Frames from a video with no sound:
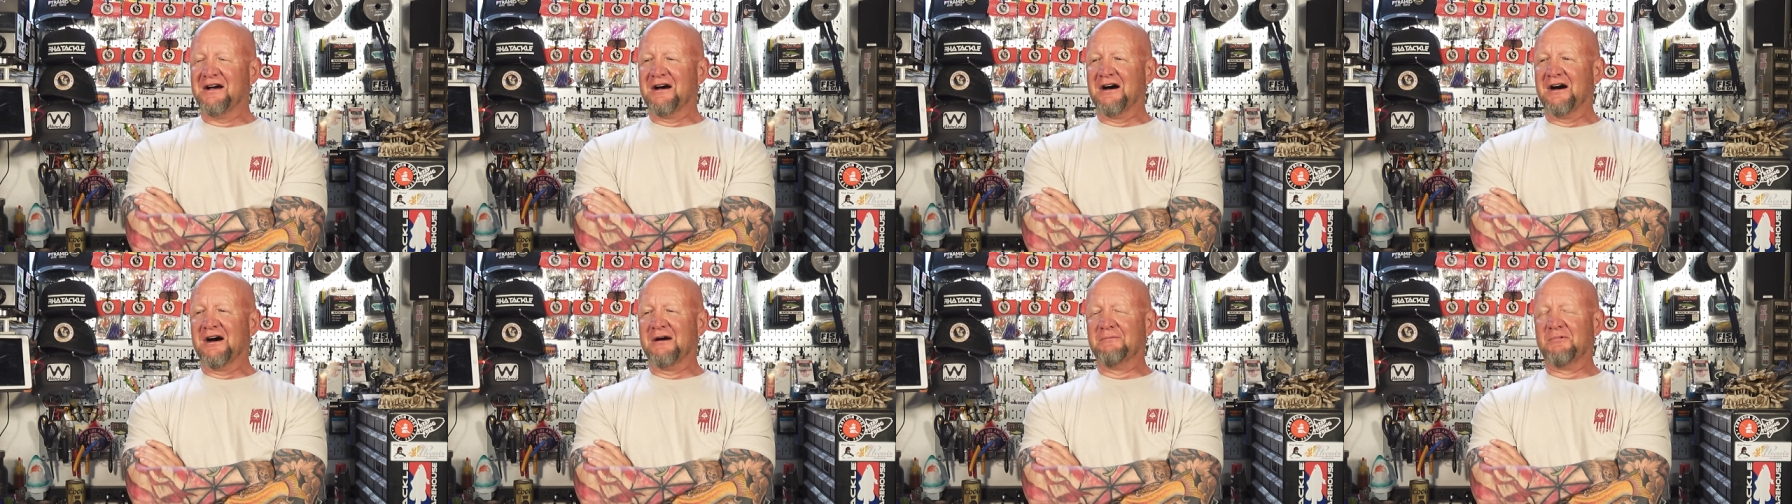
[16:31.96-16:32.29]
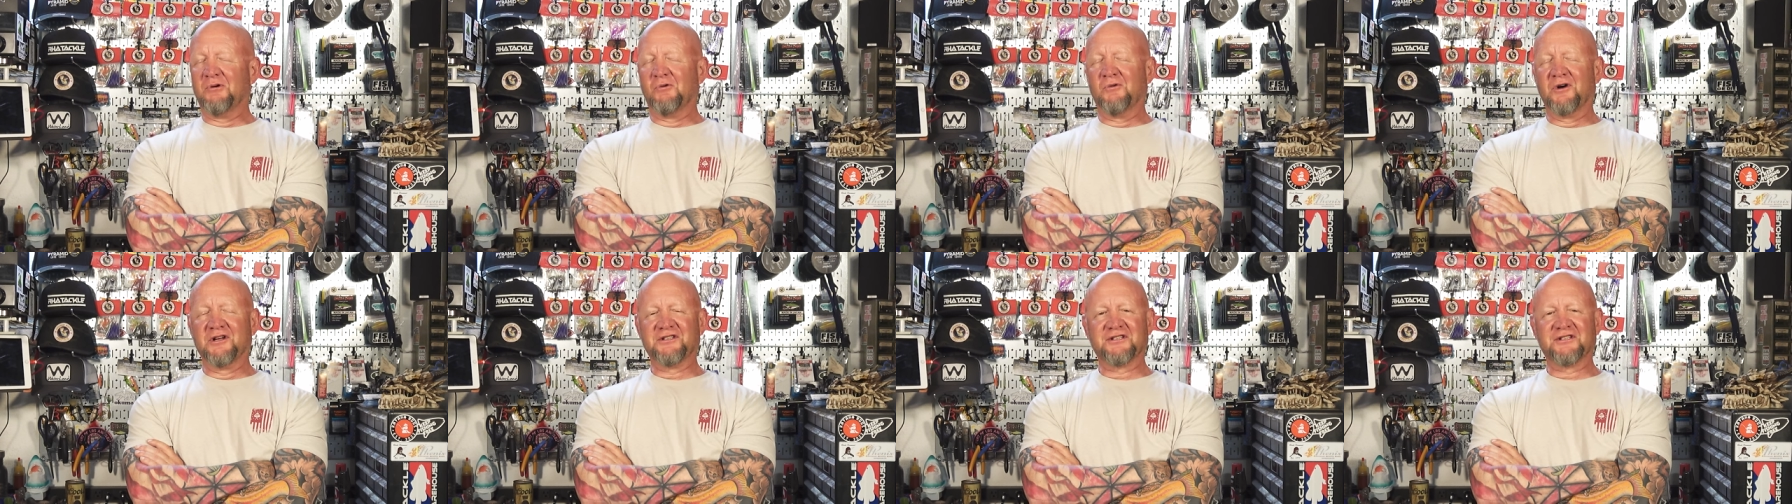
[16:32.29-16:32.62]
Uh,
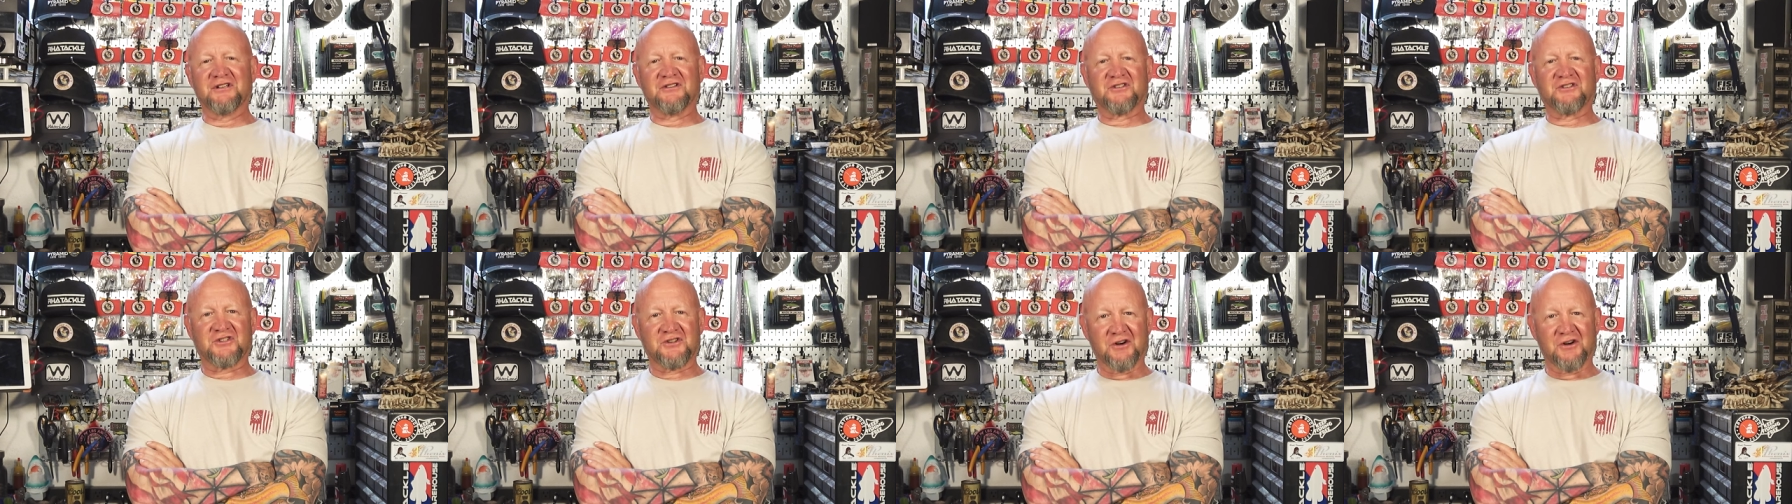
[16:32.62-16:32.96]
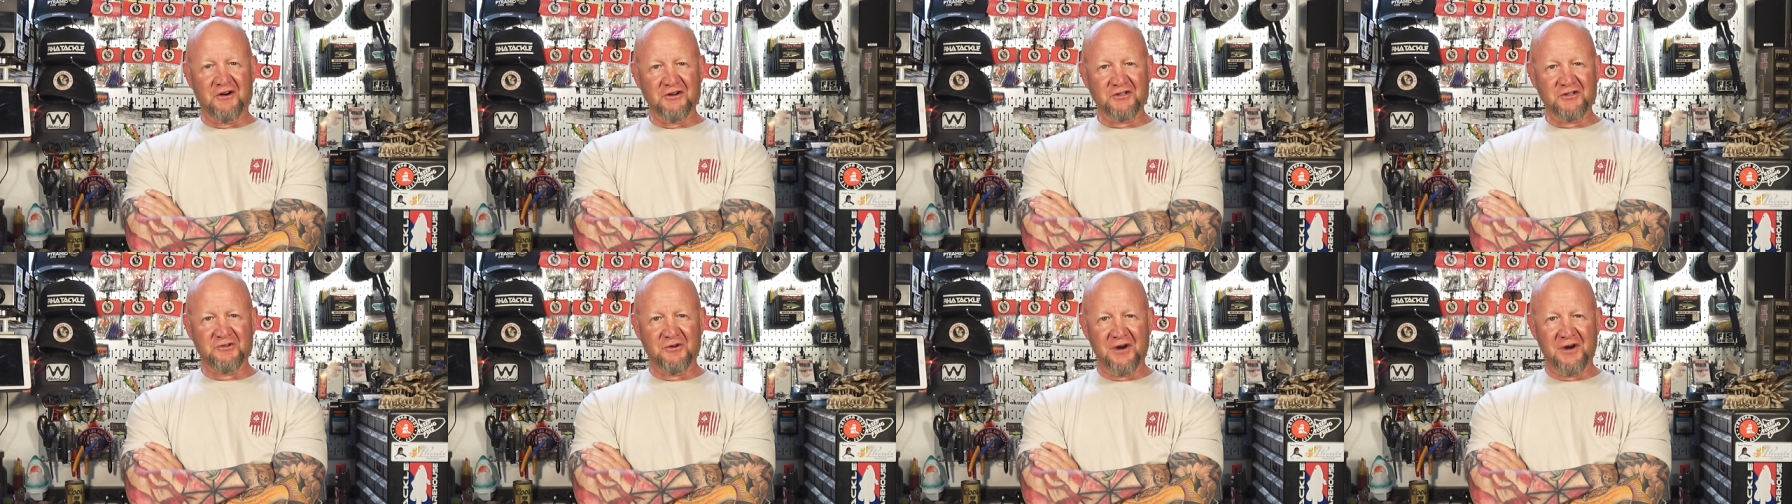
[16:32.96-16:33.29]
but once it
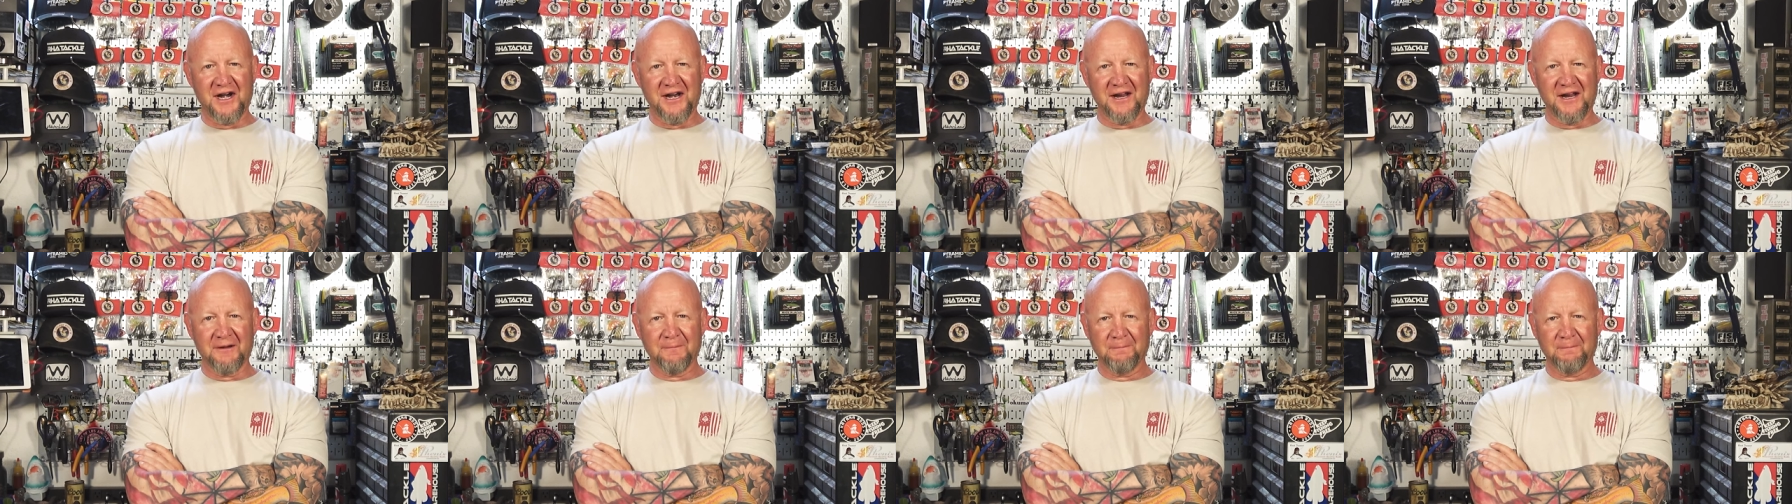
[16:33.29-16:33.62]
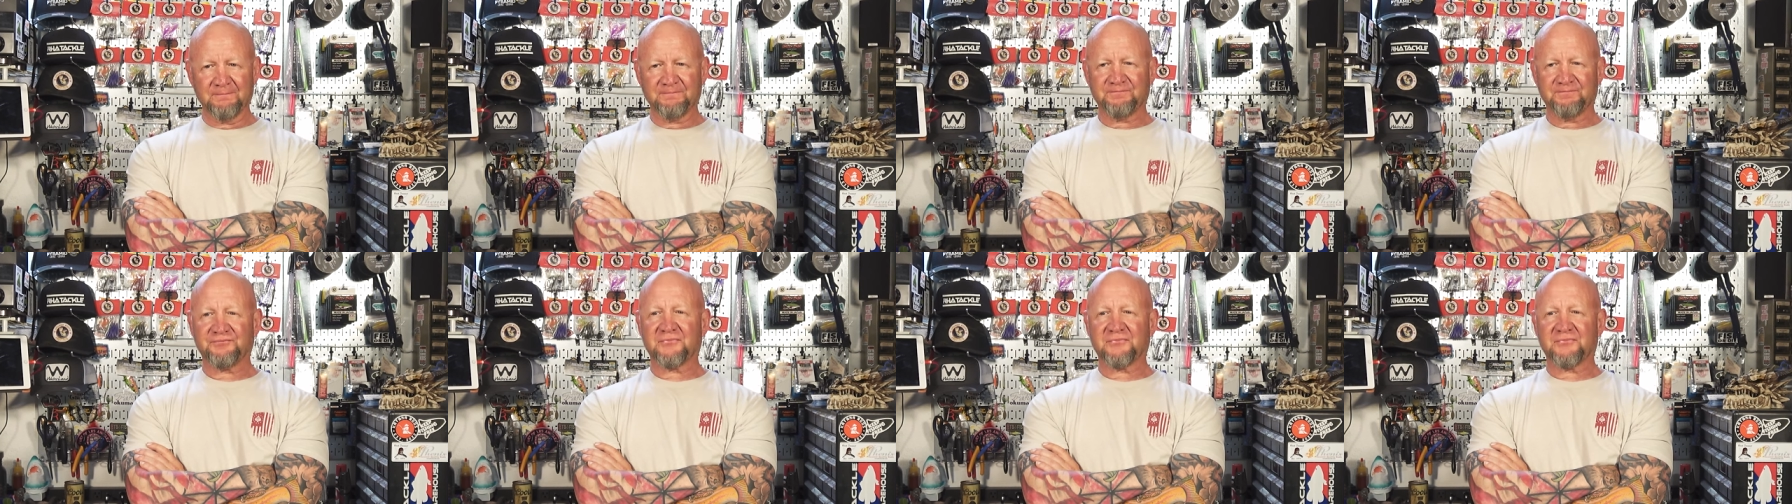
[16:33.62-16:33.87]
starts raining,